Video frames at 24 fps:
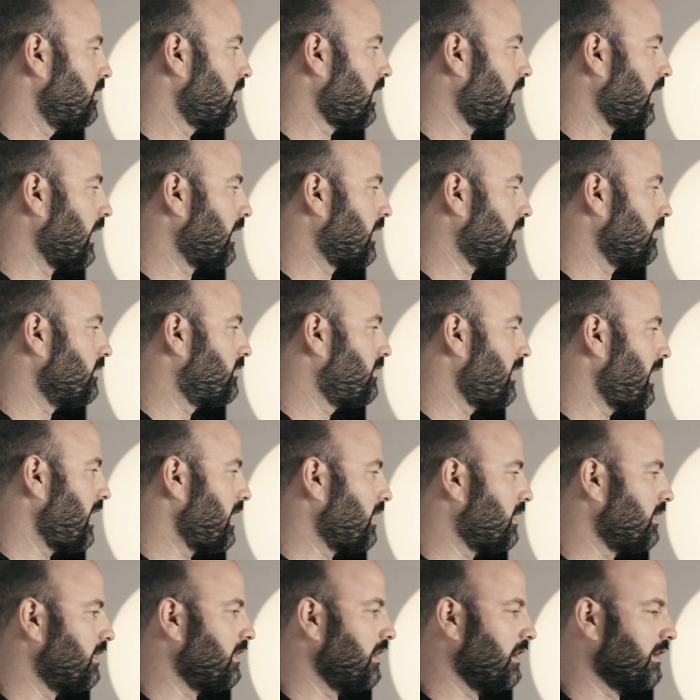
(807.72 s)
I can
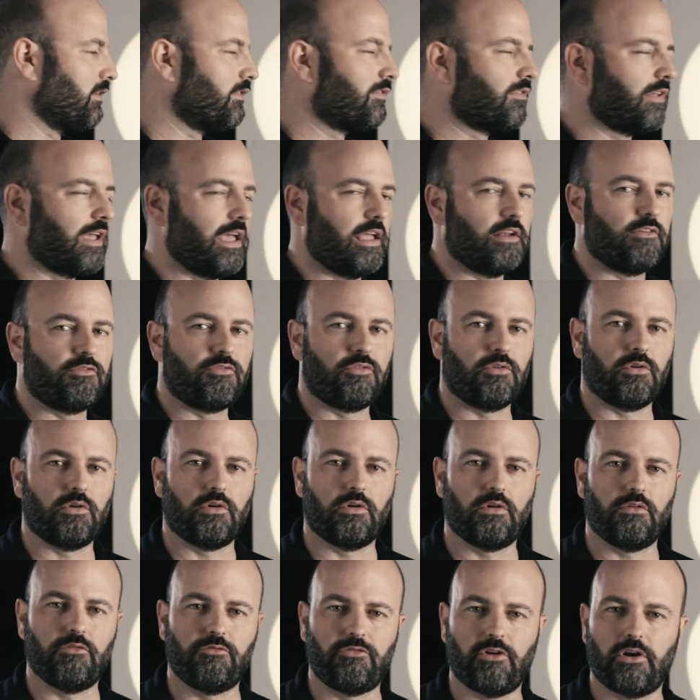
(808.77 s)
take this and
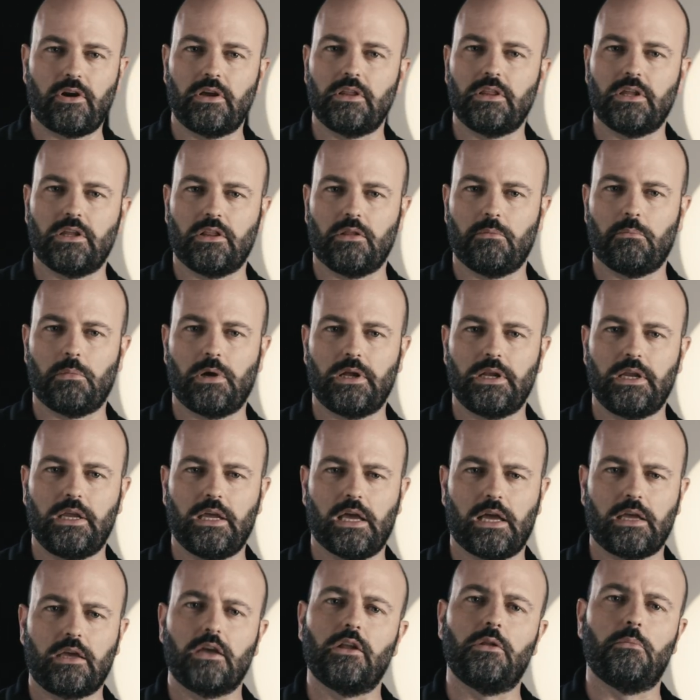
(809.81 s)
for very little money,
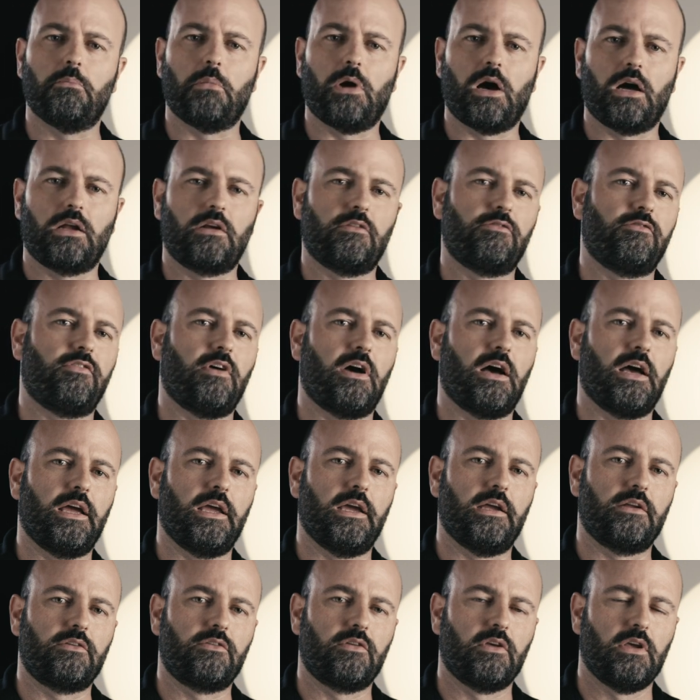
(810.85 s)
I can modify
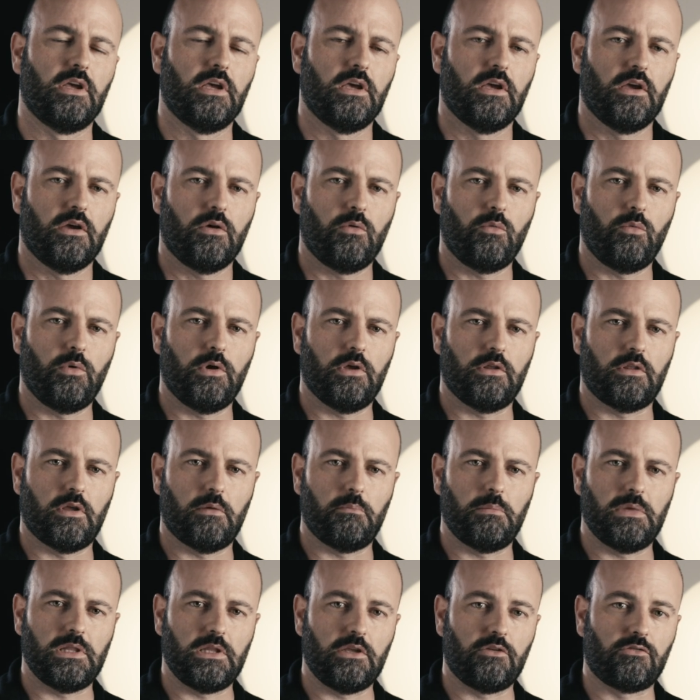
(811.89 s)
it with a
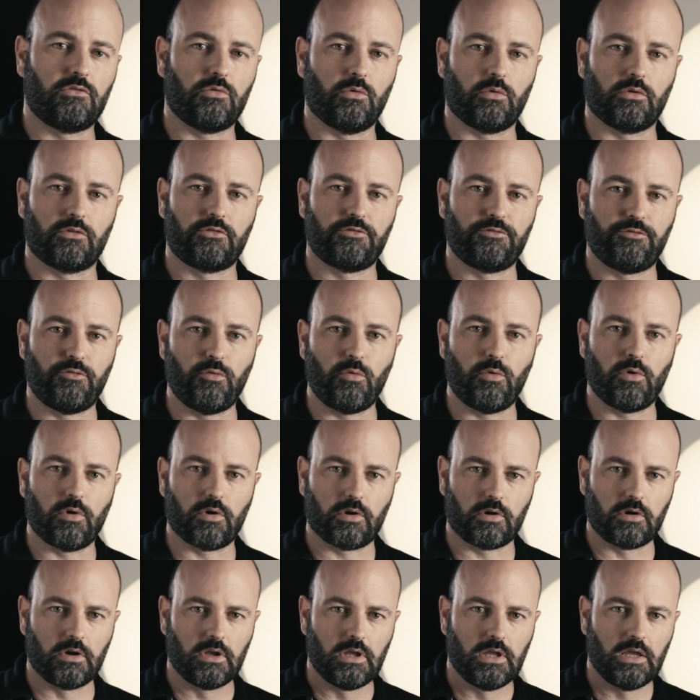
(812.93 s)
mini source
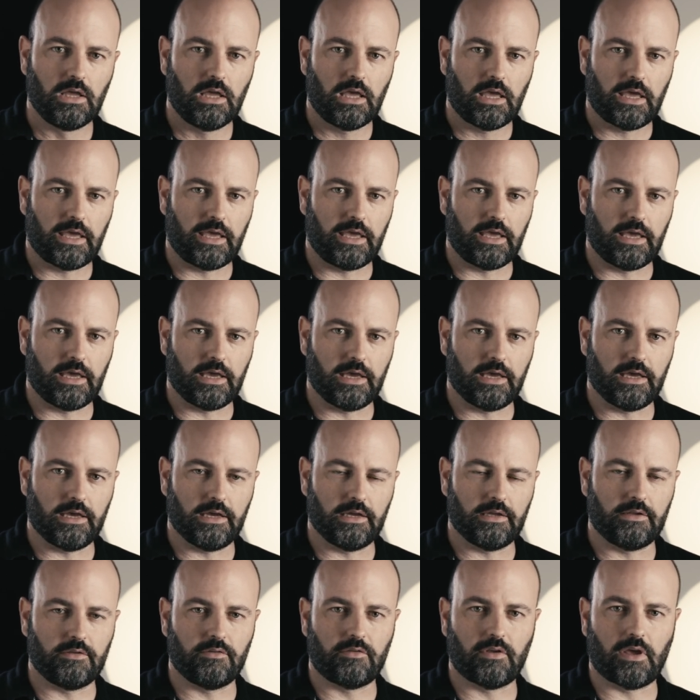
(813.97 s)
4
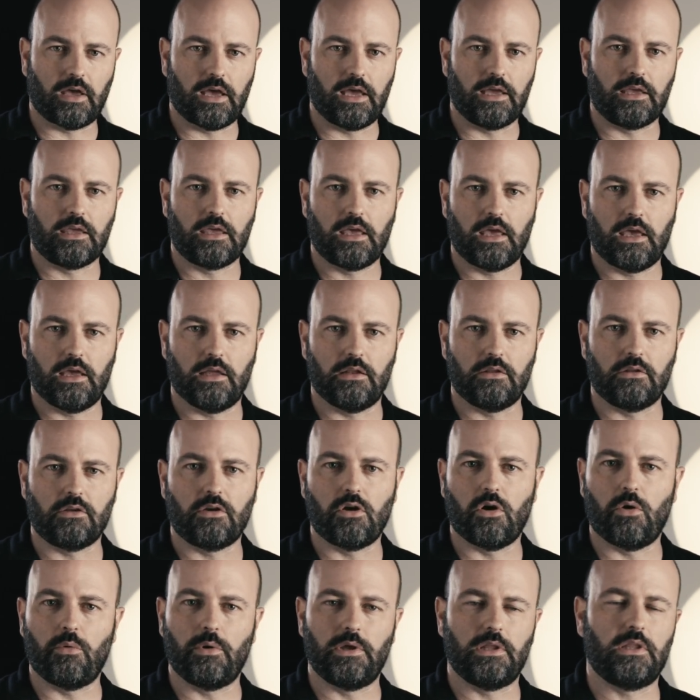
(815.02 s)
and I can
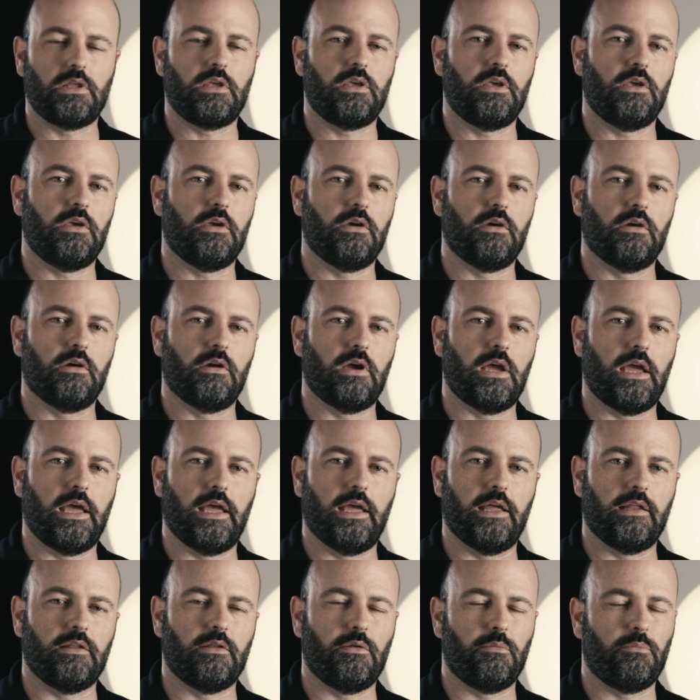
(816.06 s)
go in here
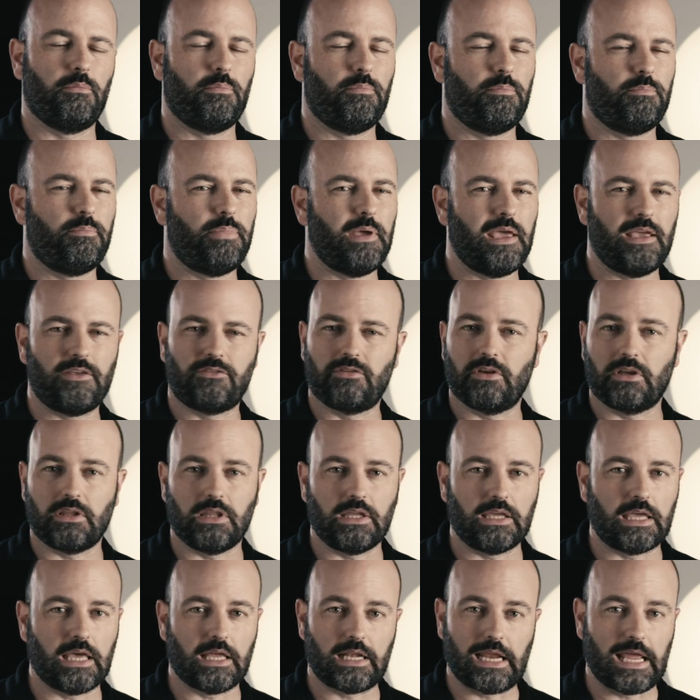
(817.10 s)
and basically
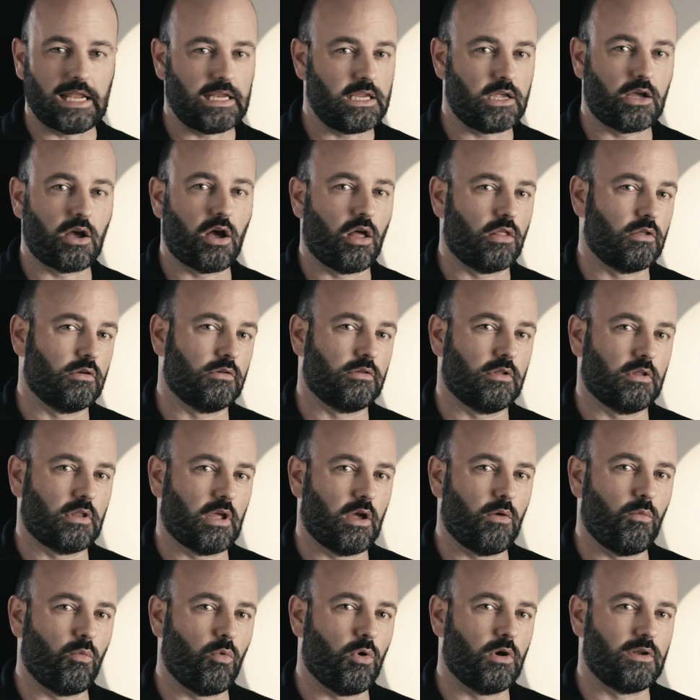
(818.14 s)
get any color that I
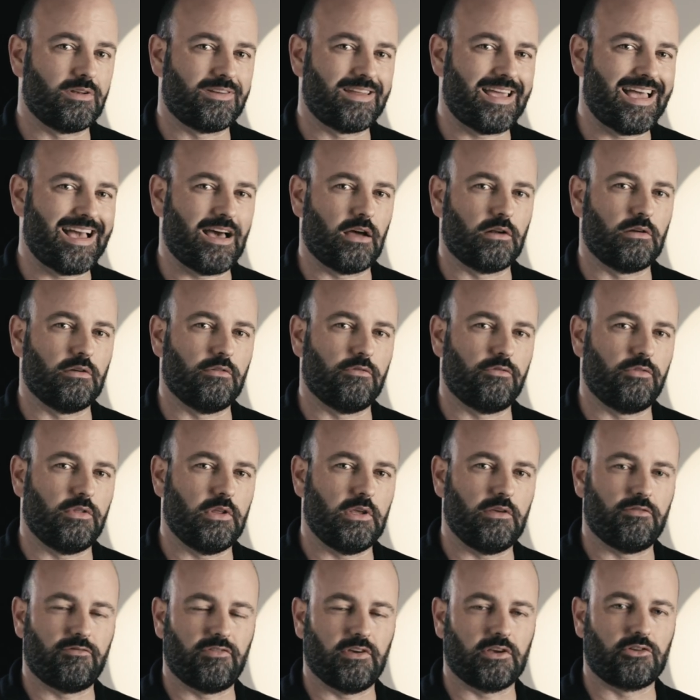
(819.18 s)
want out of
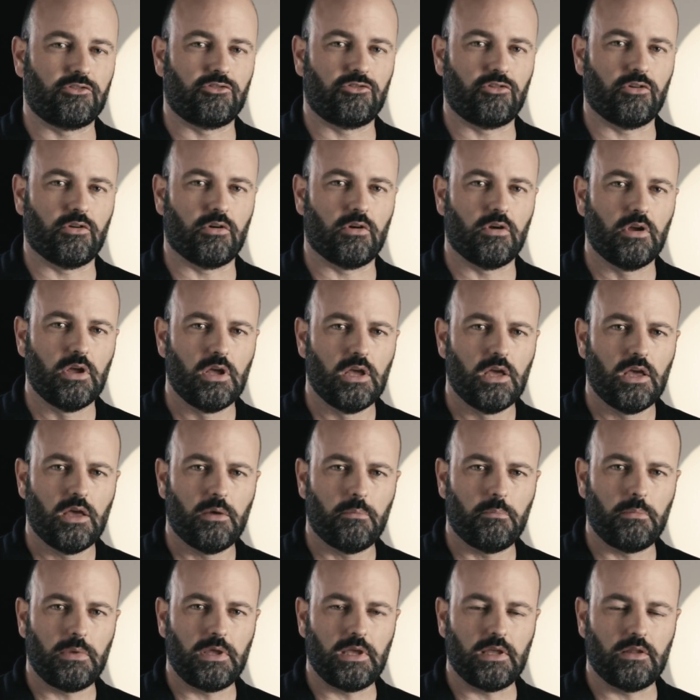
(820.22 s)
the fixture
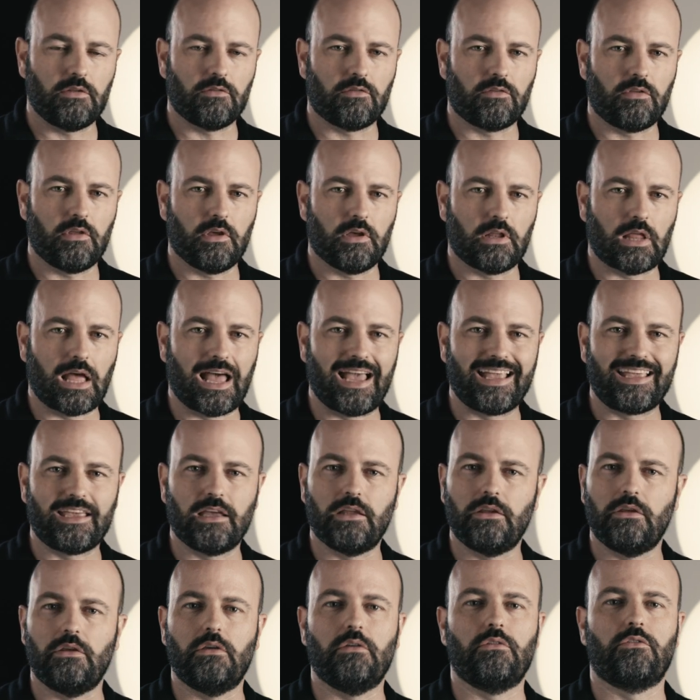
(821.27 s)
means that I
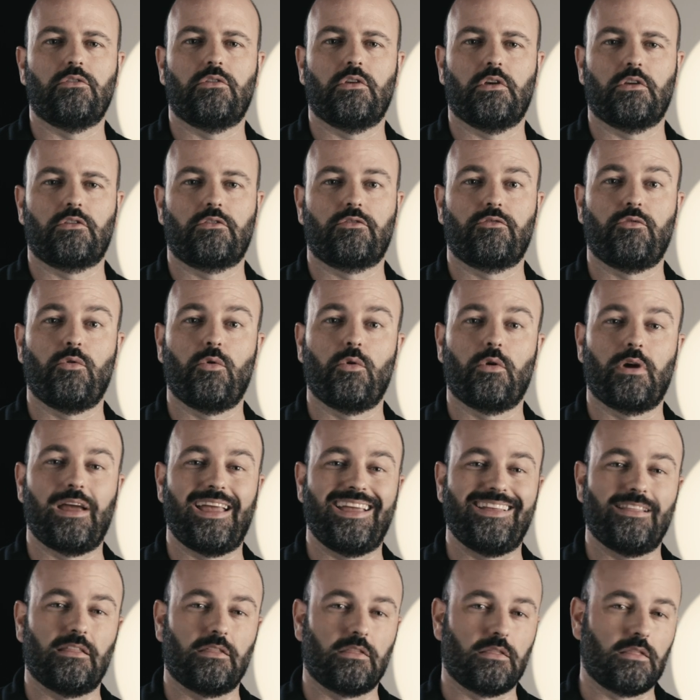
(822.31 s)
can use this for
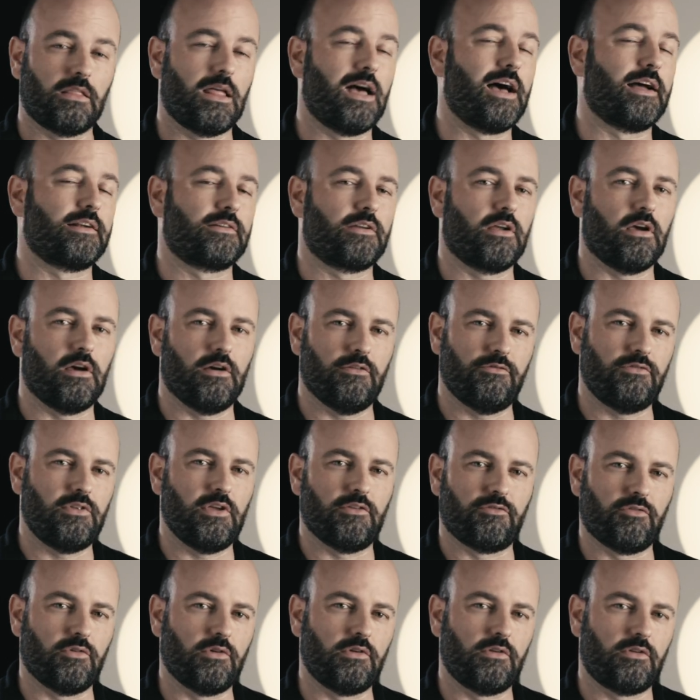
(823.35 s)
a lot of
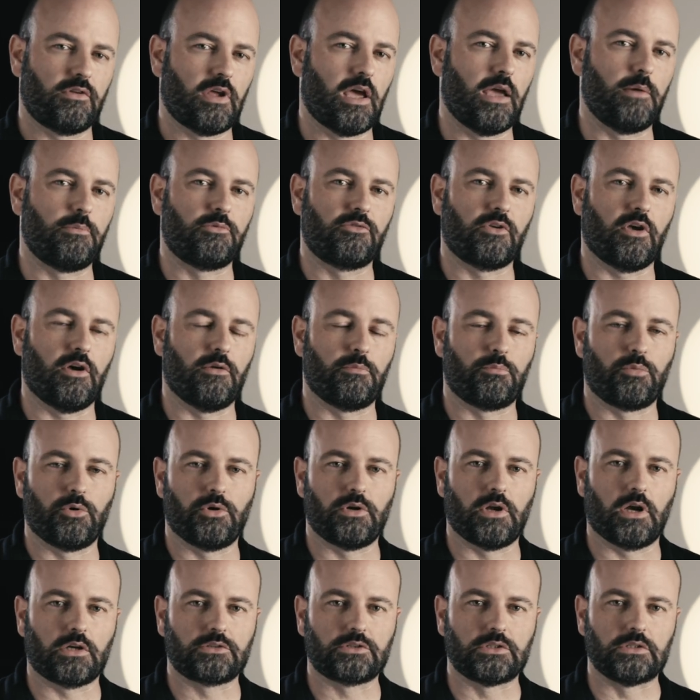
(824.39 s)
different types of
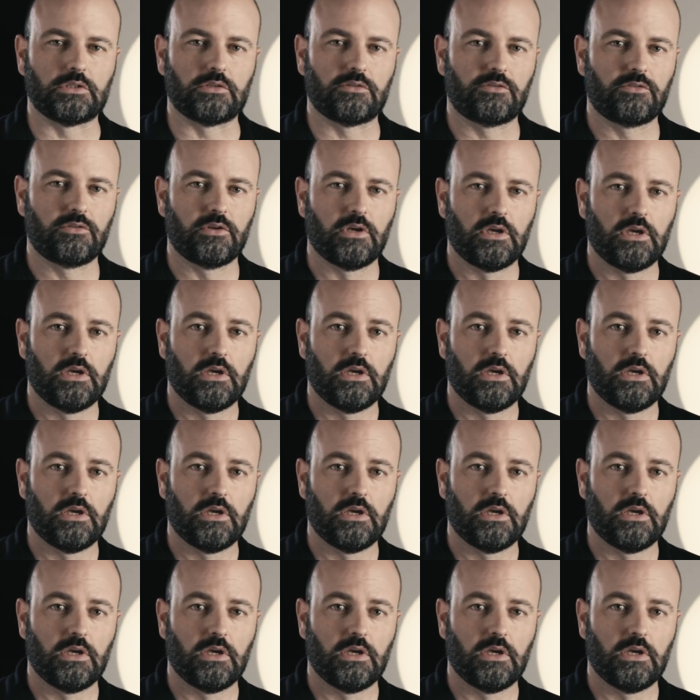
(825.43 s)
productions.